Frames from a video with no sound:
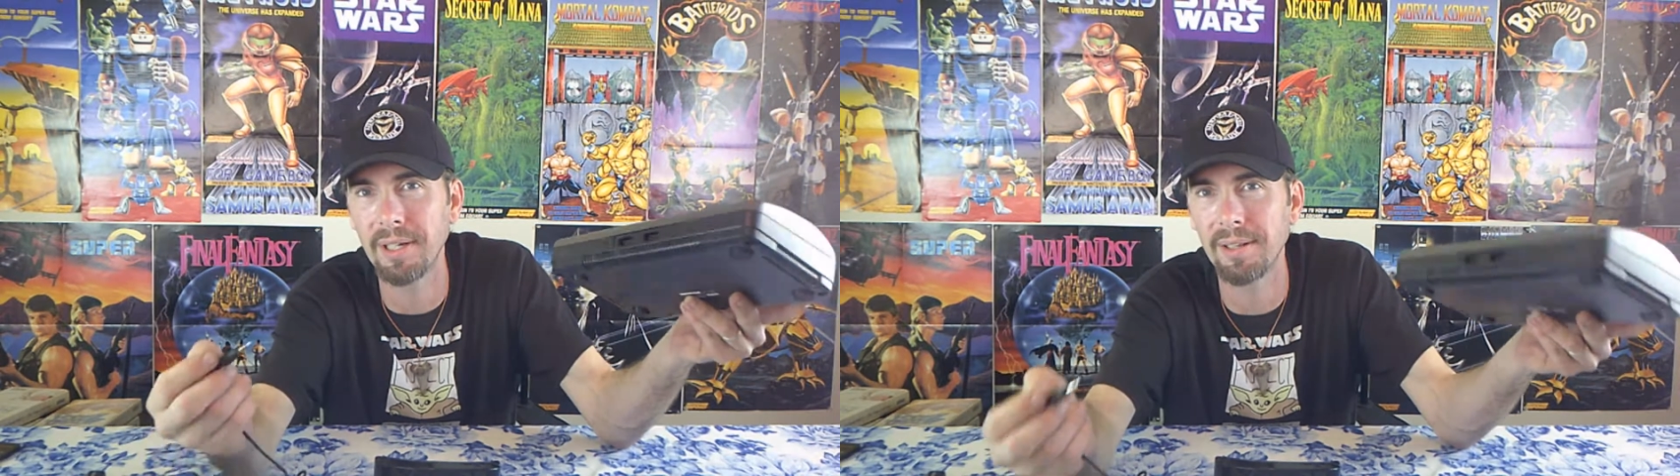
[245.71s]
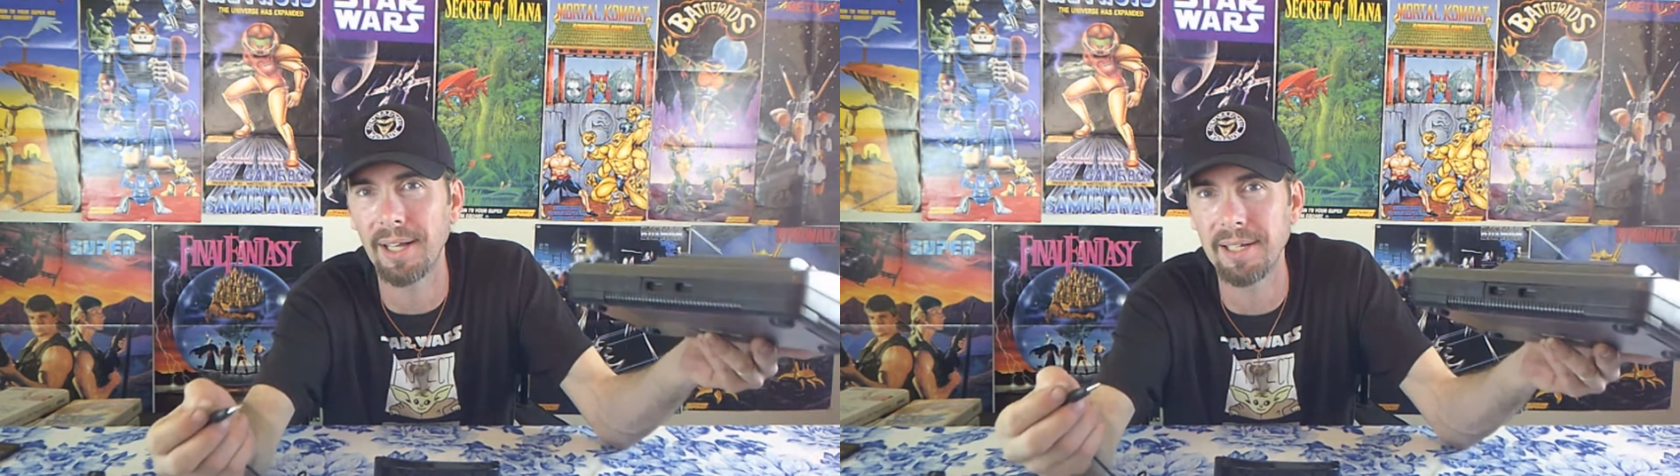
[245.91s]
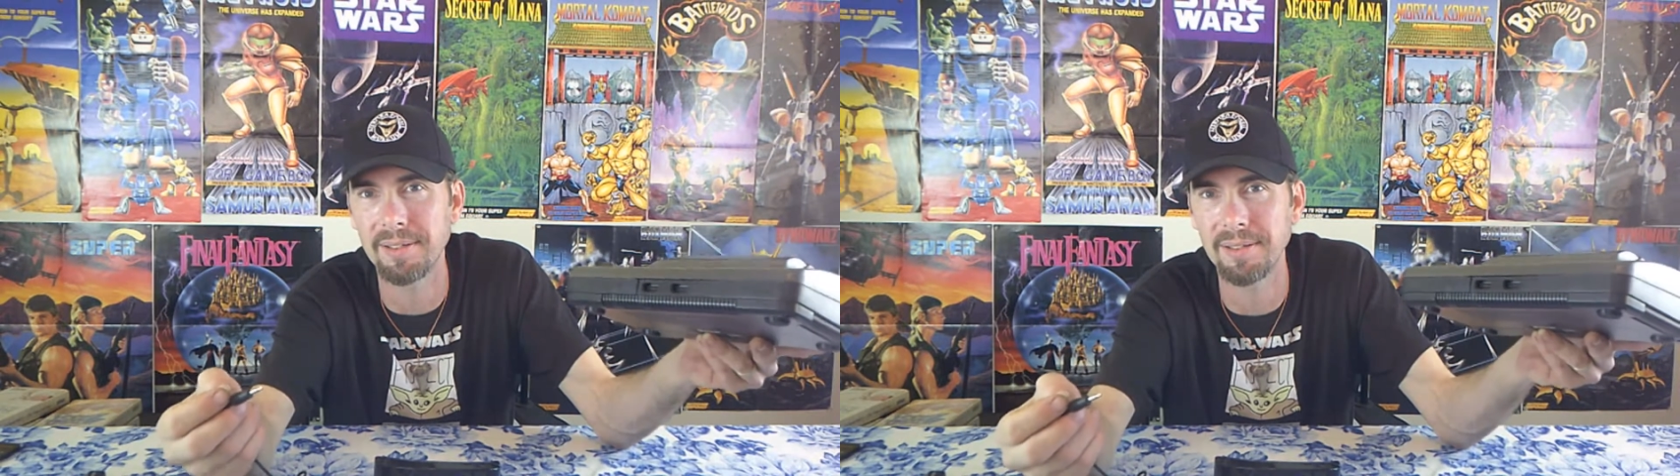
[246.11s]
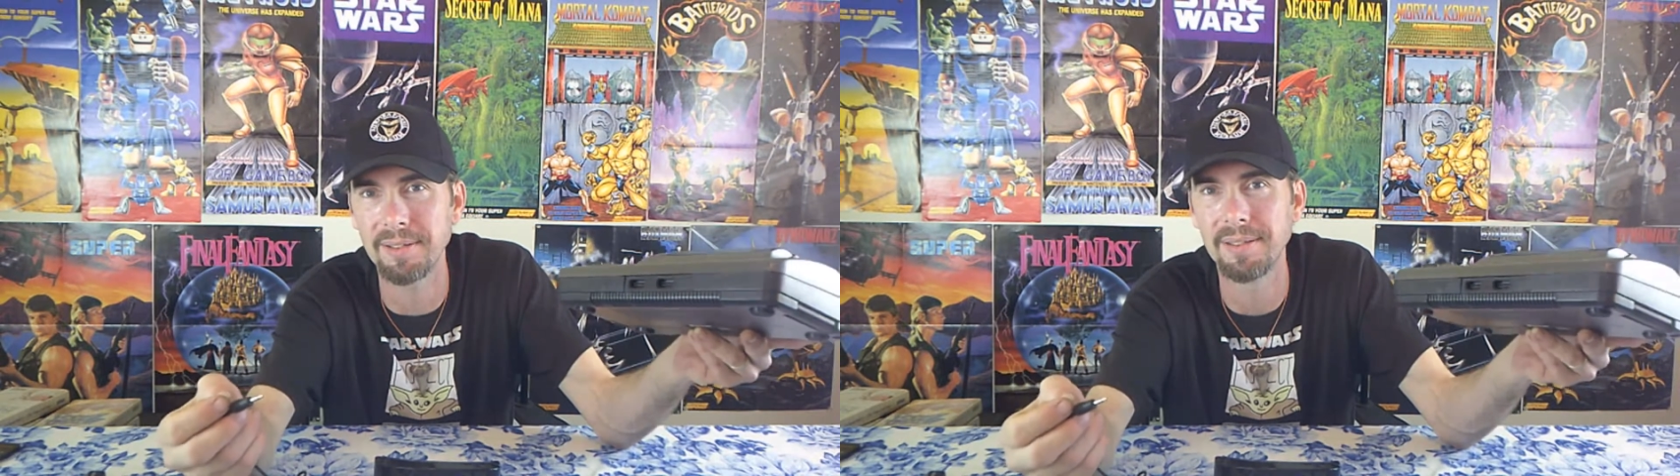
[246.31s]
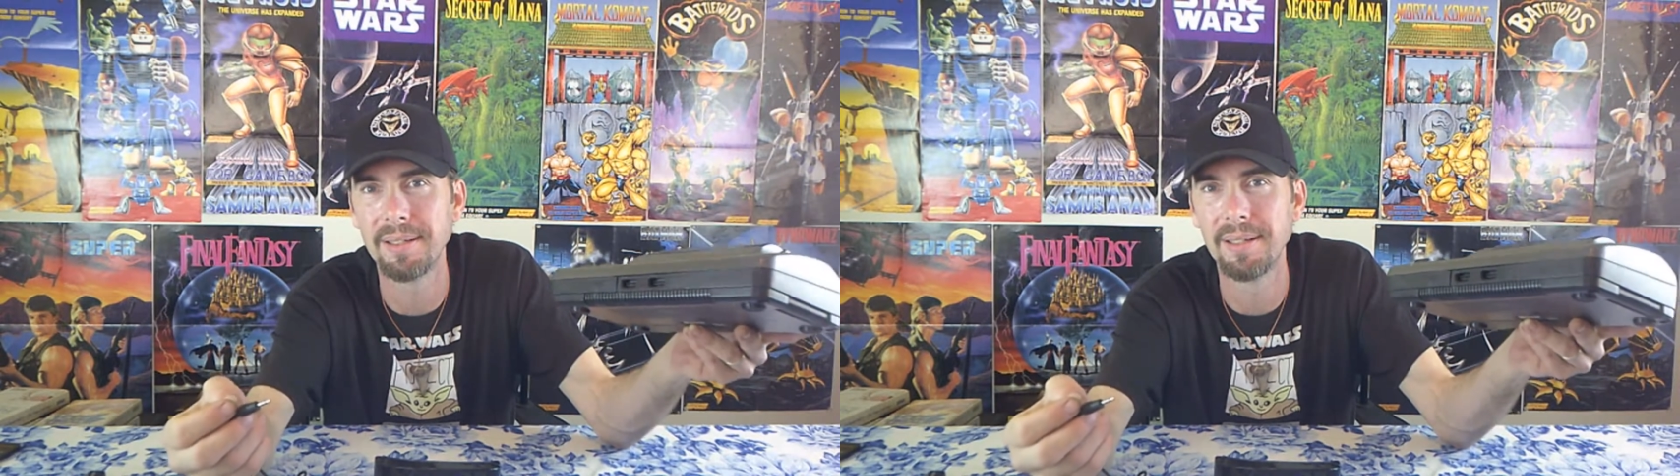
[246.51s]
glasses
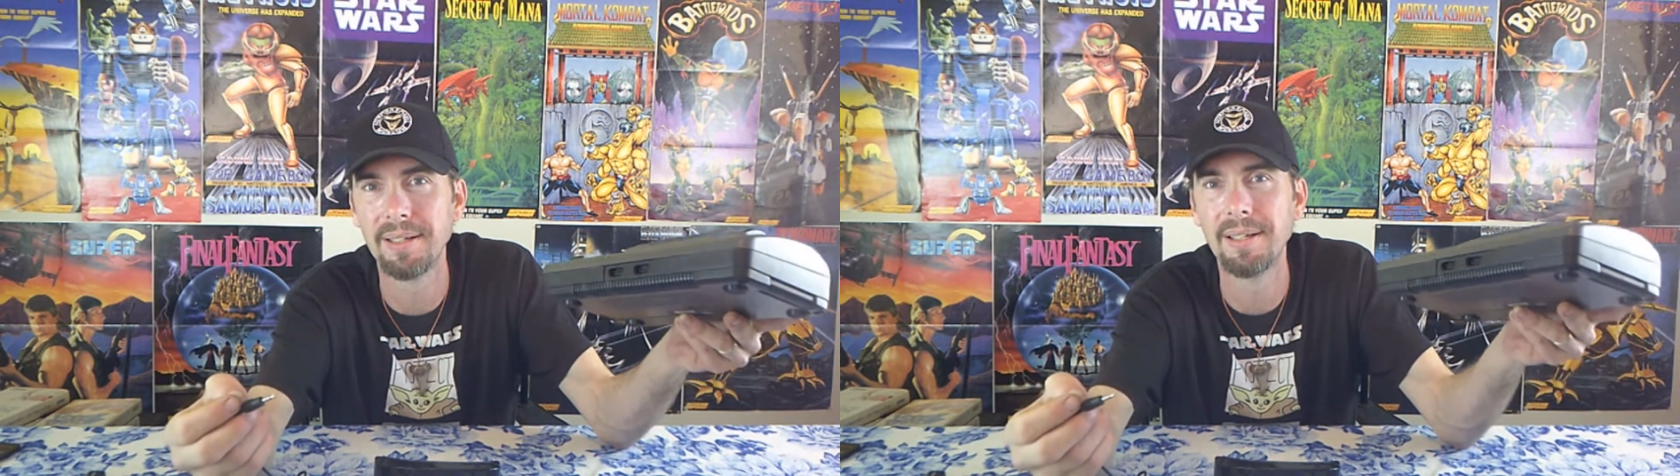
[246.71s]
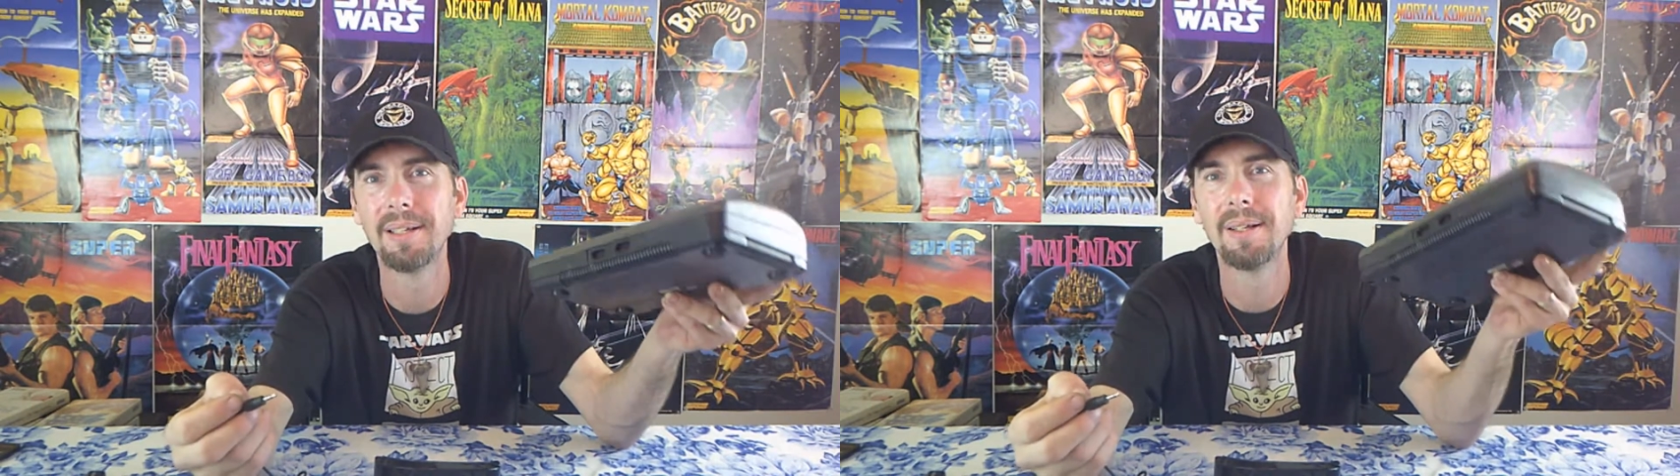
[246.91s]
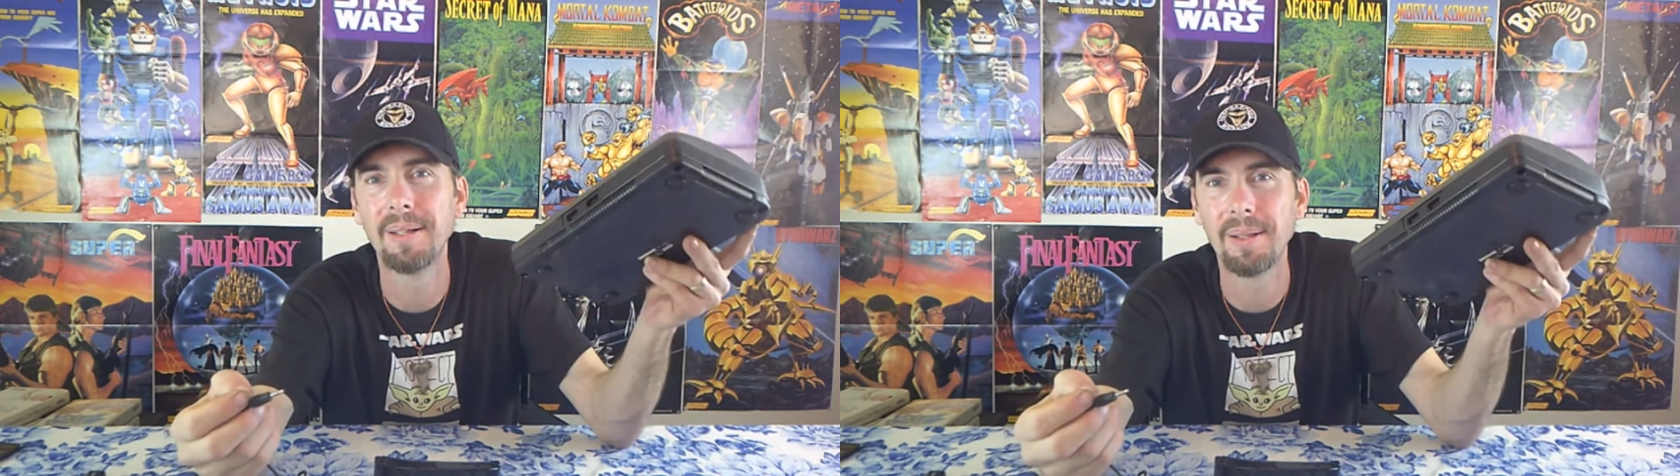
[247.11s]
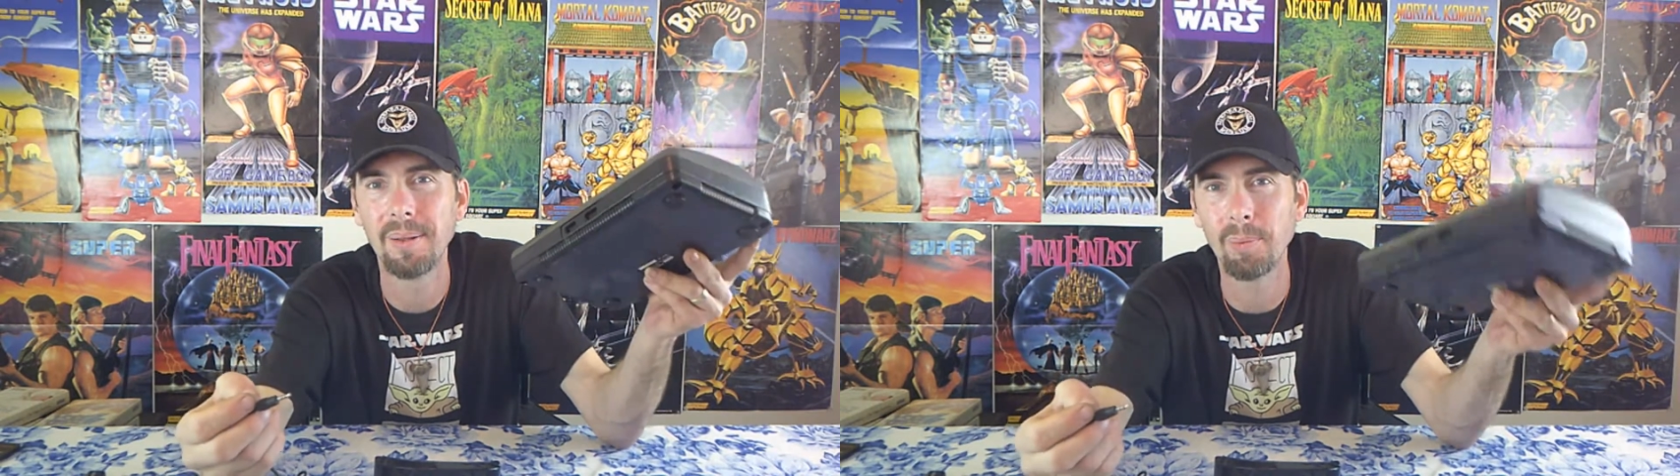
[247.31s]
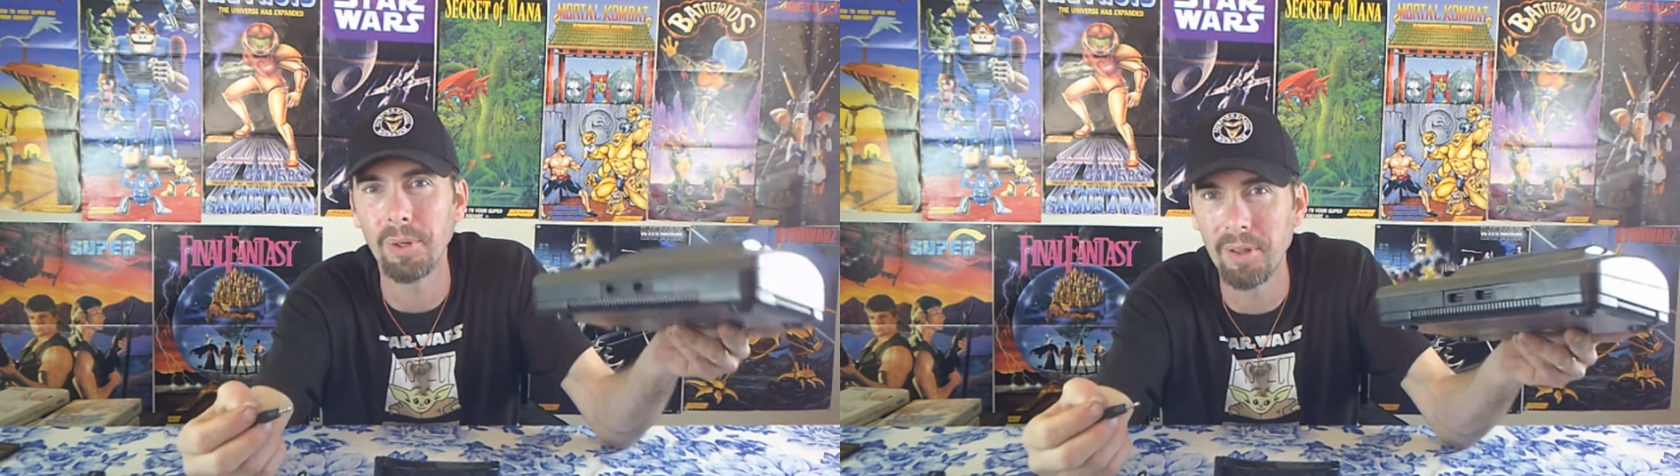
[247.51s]
with